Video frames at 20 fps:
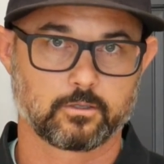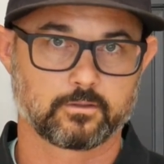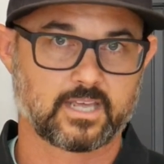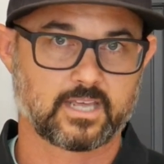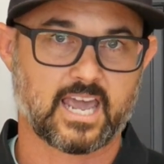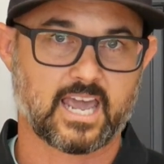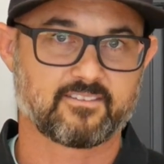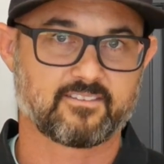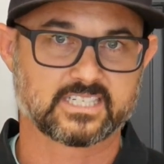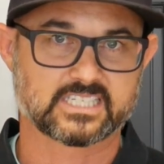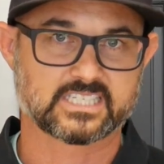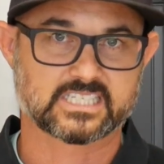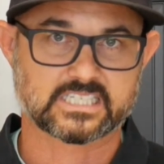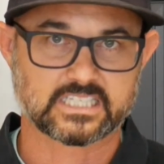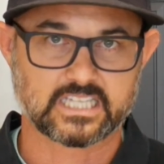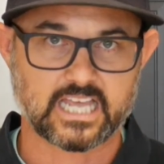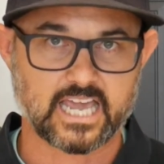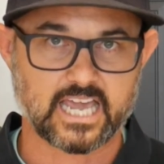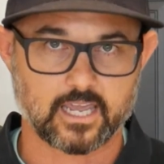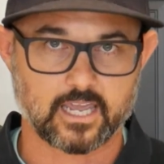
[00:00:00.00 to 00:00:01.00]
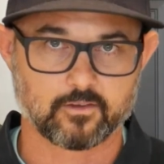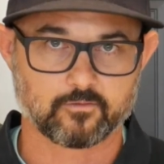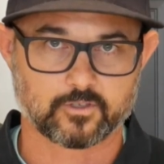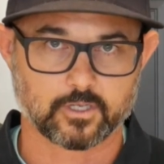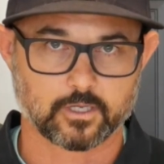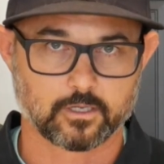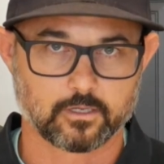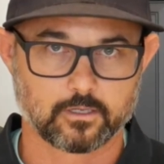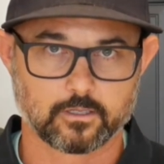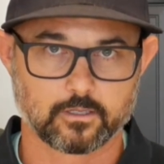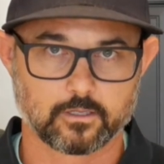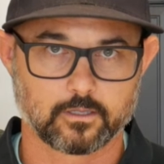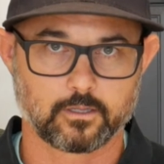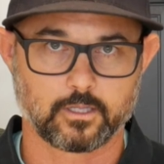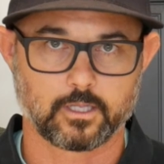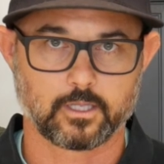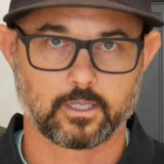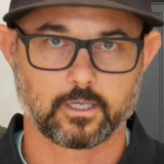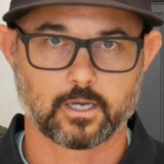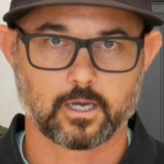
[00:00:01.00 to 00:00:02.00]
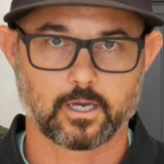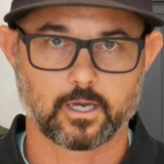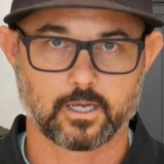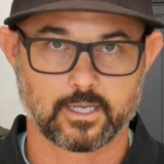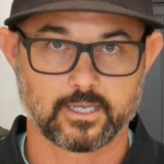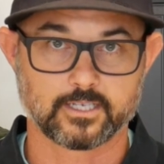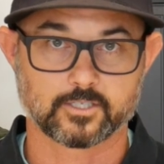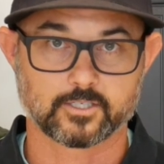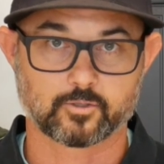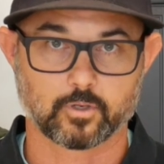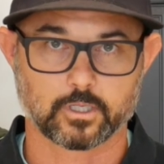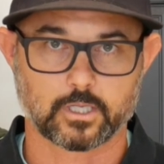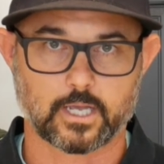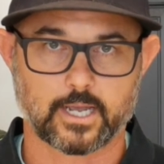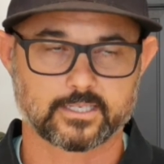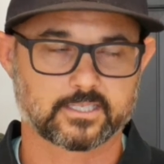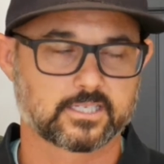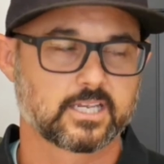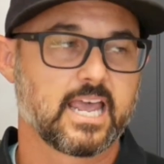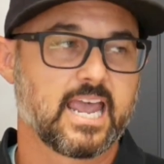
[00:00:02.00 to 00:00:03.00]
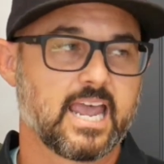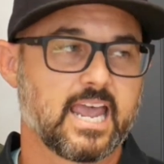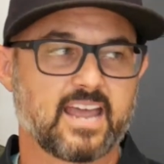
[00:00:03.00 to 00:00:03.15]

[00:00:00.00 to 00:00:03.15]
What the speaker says: they have enslaved the Israelites.